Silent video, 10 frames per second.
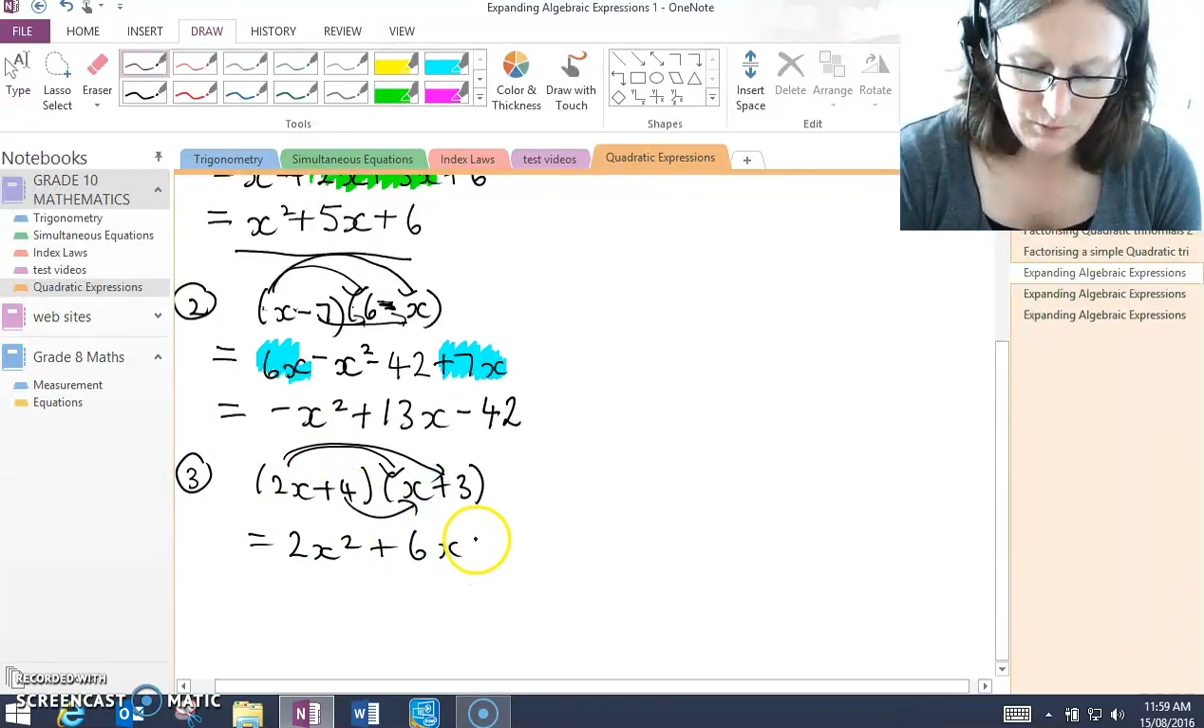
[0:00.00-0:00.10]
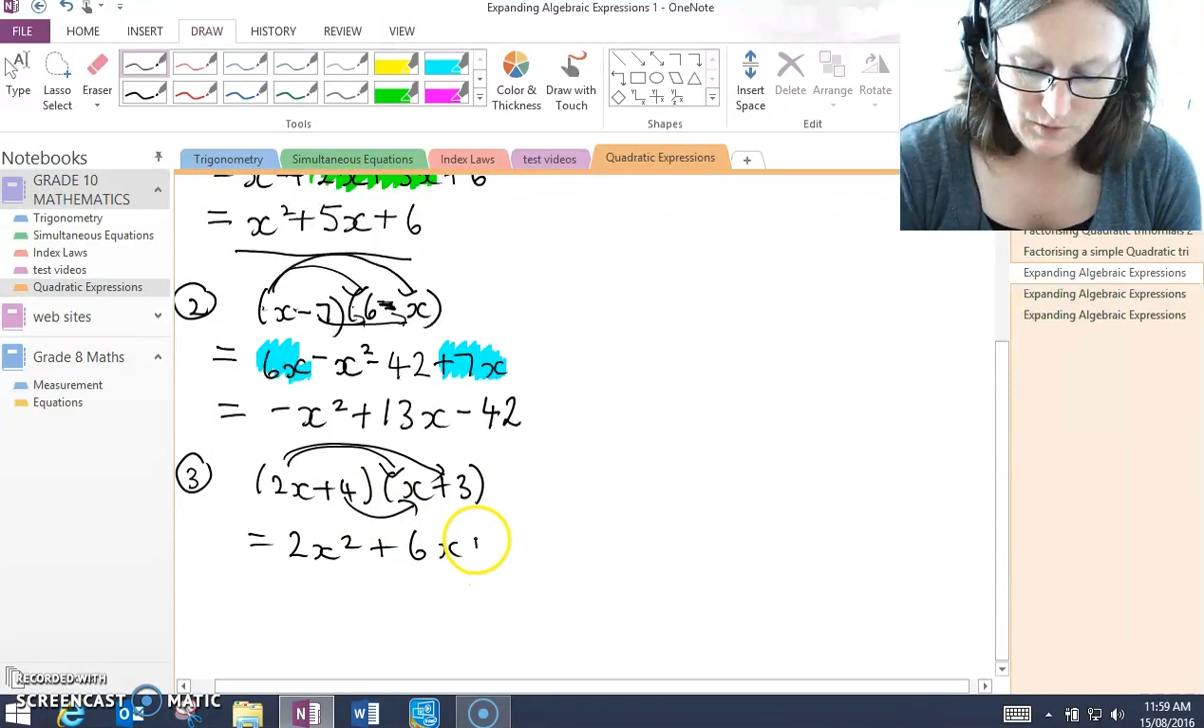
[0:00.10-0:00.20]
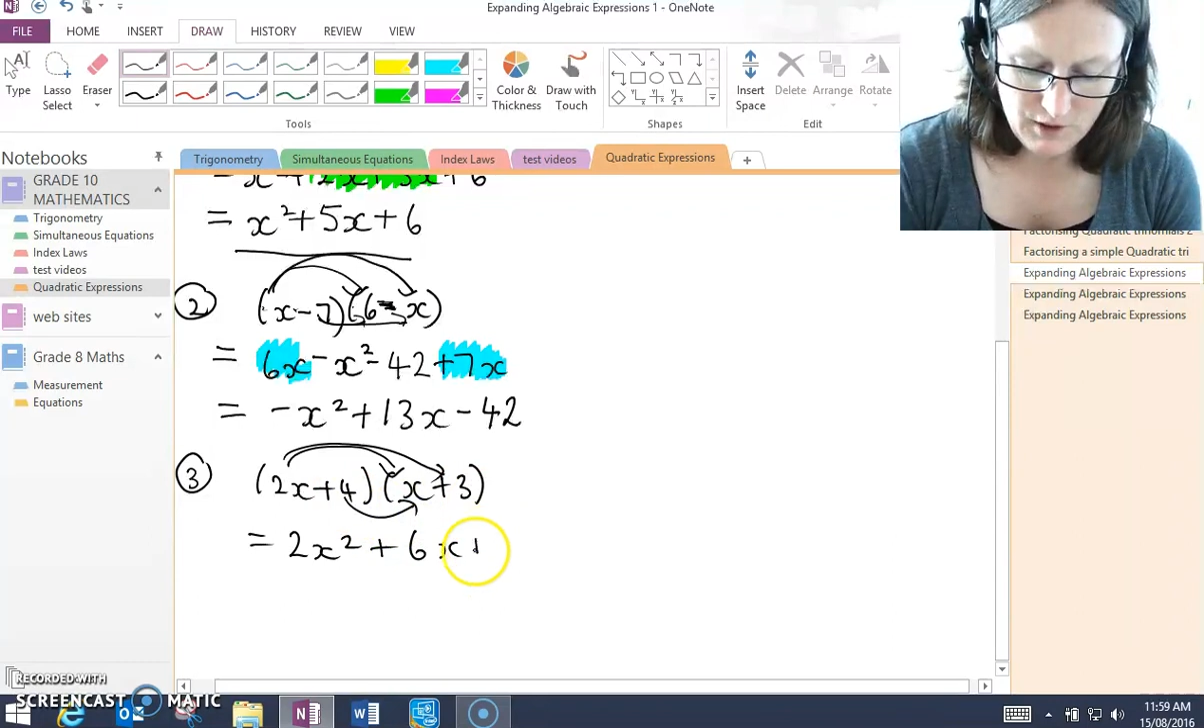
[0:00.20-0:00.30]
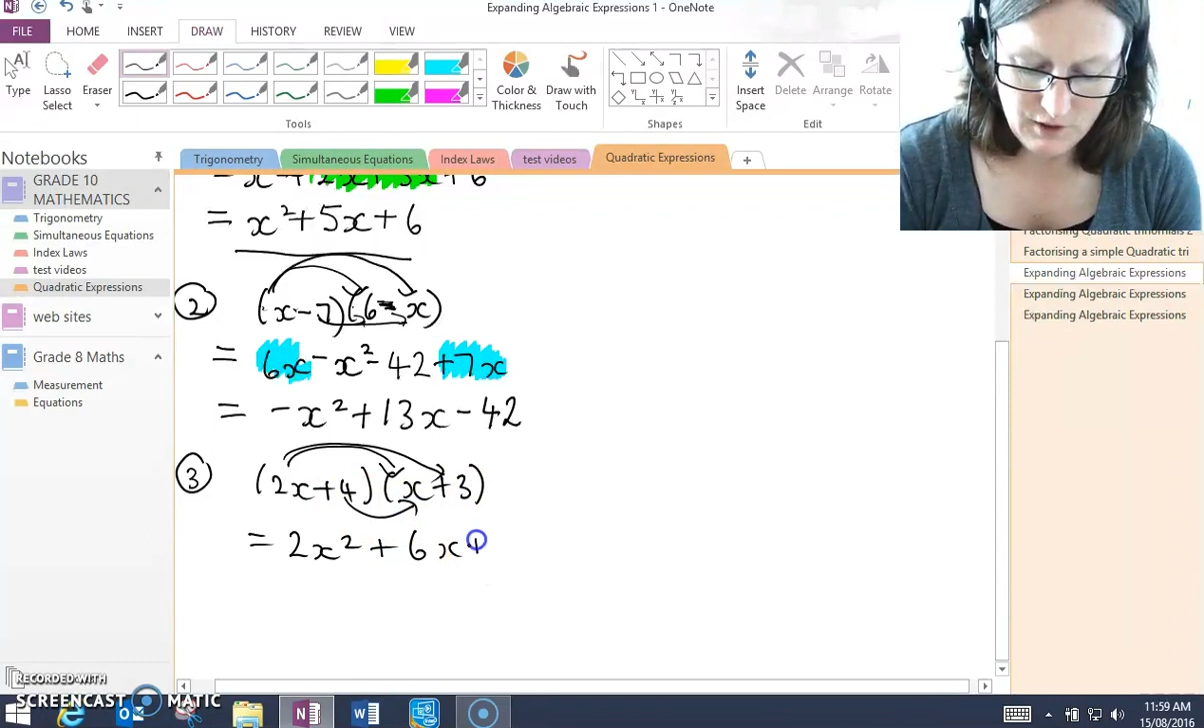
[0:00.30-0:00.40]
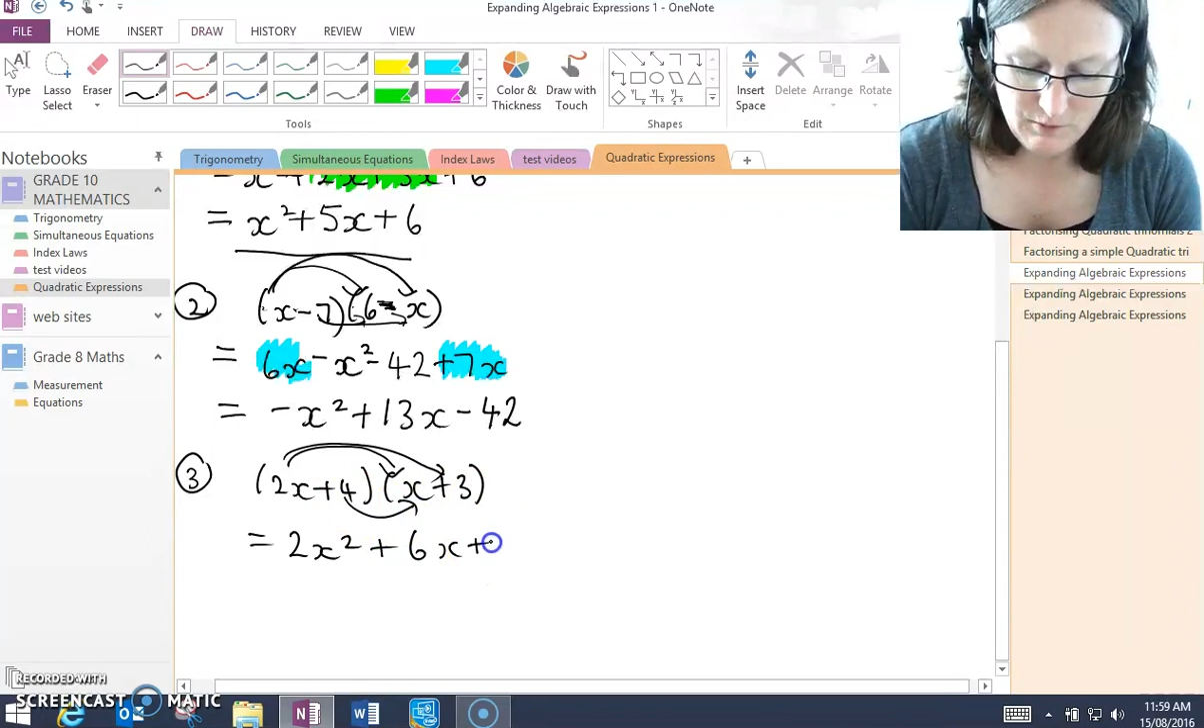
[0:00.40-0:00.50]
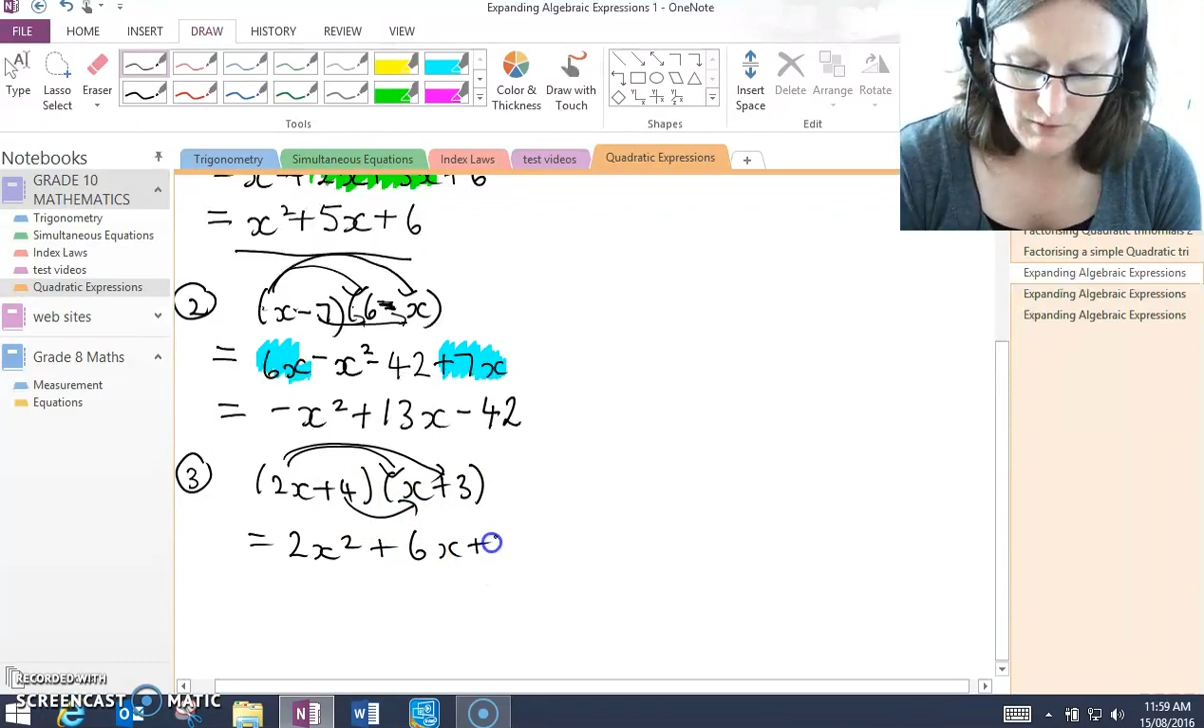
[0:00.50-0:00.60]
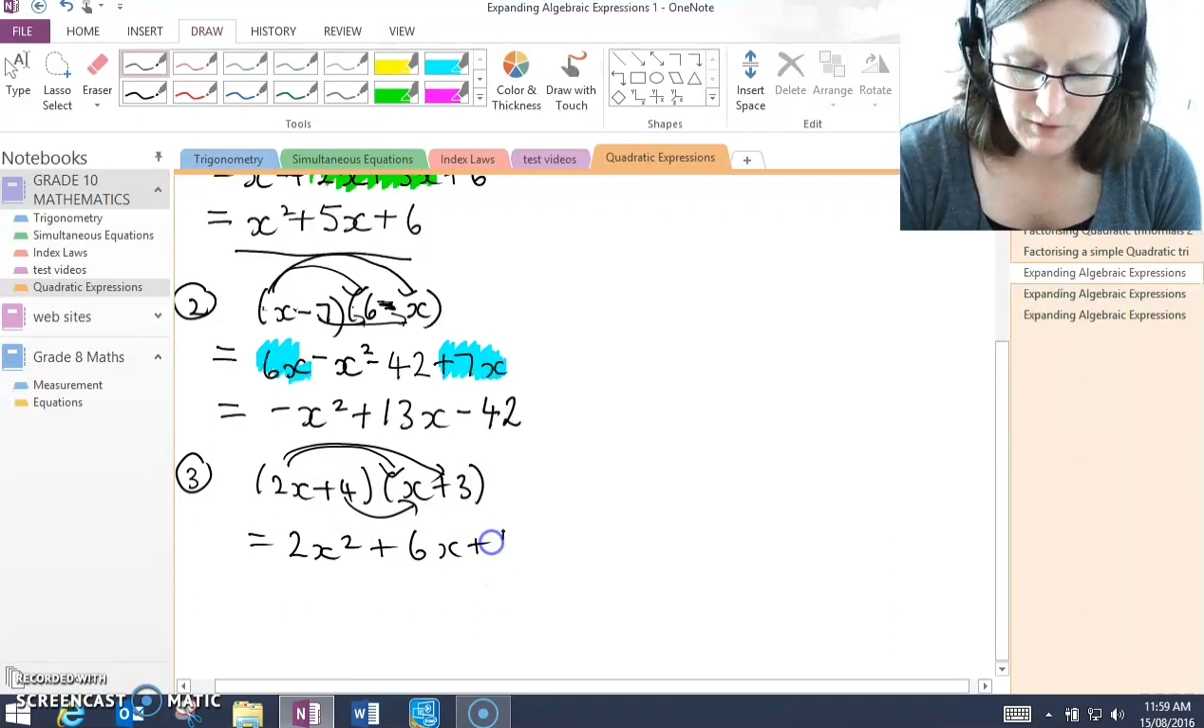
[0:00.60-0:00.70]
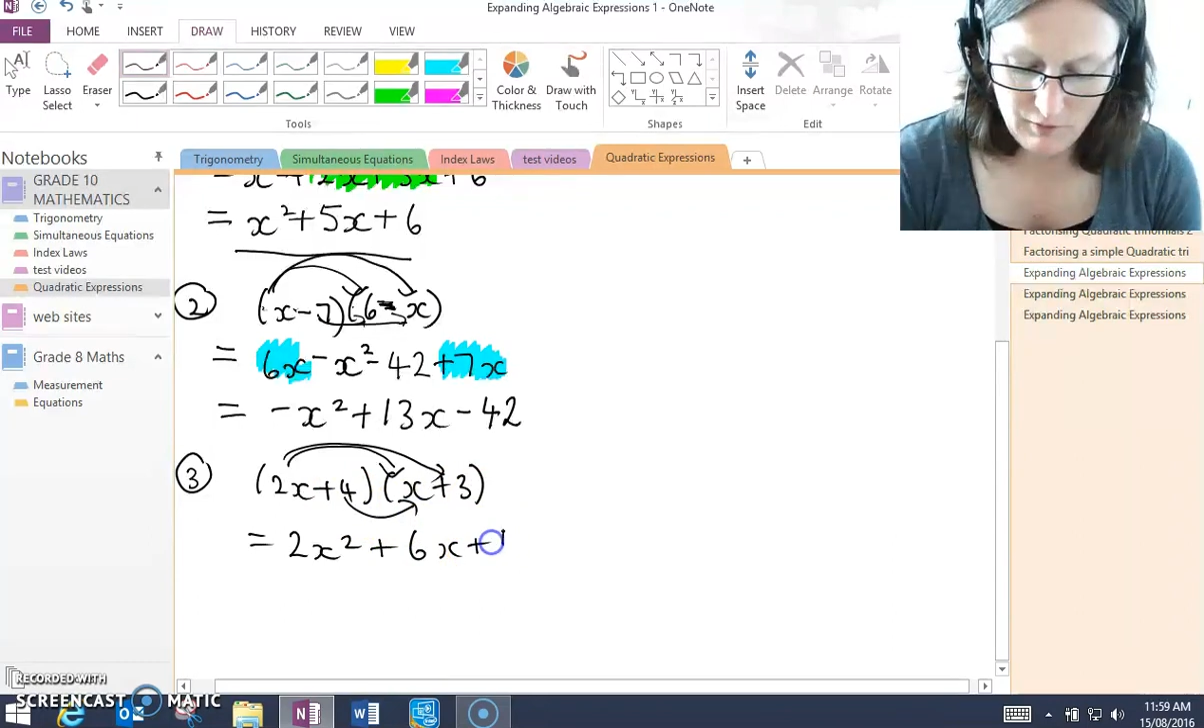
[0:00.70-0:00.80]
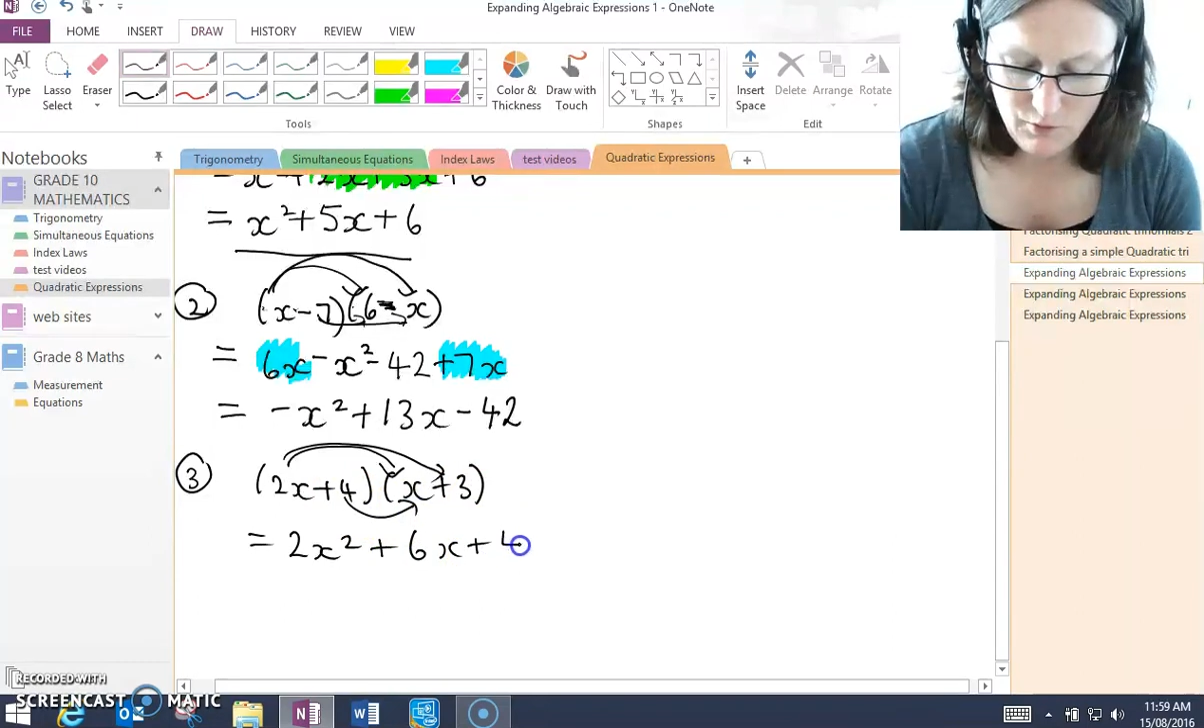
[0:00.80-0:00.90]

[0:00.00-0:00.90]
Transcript: which gives me